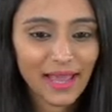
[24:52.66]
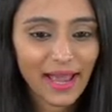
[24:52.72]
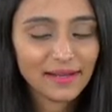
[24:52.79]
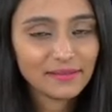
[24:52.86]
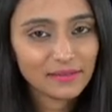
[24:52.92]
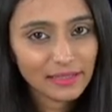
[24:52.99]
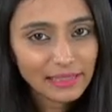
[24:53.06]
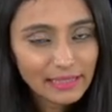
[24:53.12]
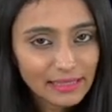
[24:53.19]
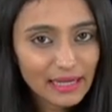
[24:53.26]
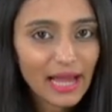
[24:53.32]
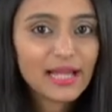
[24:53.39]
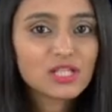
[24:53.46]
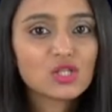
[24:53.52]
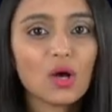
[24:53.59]
And
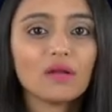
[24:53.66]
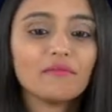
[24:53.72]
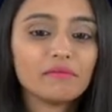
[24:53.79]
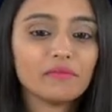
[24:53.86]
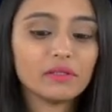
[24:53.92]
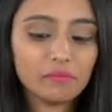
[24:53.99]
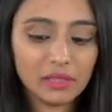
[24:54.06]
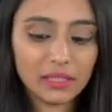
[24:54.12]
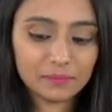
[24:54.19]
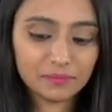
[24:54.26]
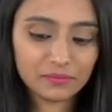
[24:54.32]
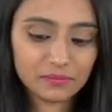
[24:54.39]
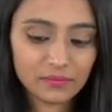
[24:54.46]
try solving with me.